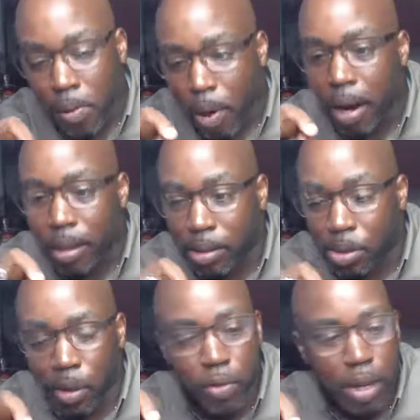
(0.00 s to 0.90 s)
Right.
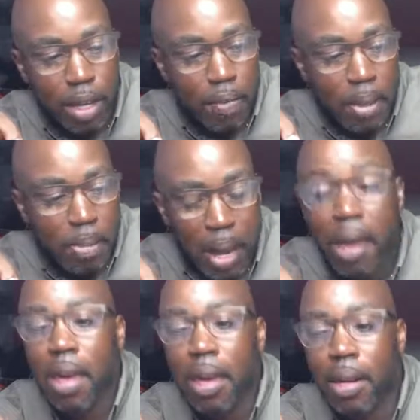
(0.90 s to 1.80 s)
So if you're giving him
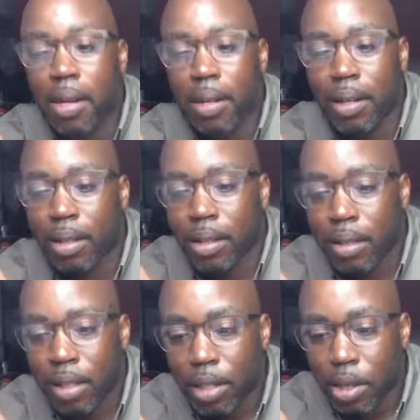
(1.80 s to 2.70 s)
head,
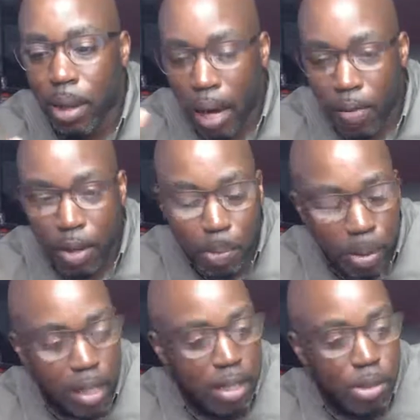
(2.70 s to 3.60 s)
you have
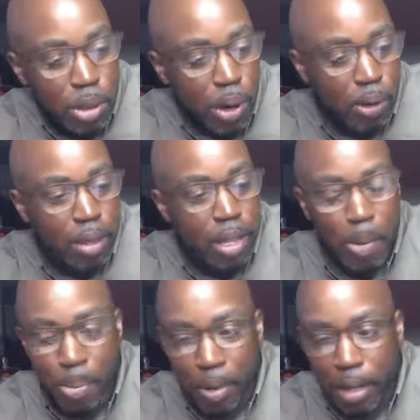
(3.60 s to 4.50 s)
complete control at
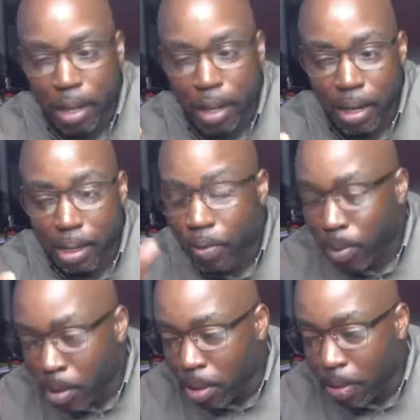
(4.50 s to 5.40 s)
that point, ladies. If
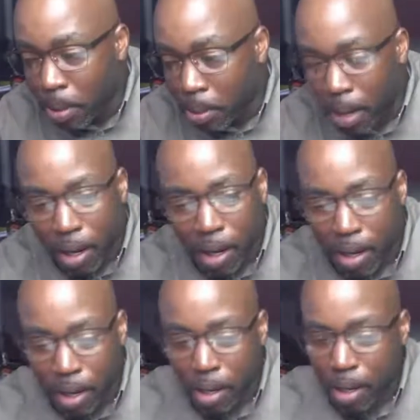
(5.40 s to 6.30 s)
you're giving him head
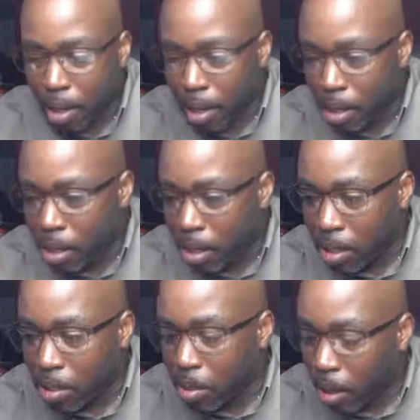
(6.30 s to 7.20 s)
and
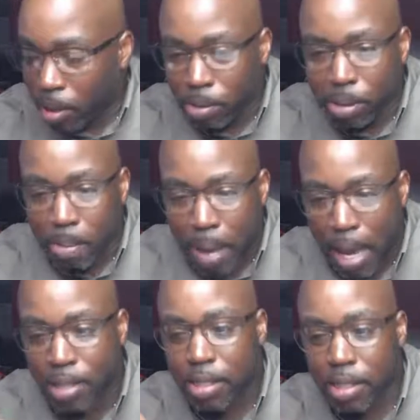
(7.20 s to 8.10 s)
you holding the
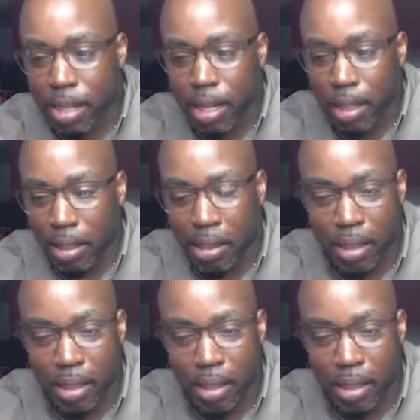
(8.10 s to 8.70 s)
magic stick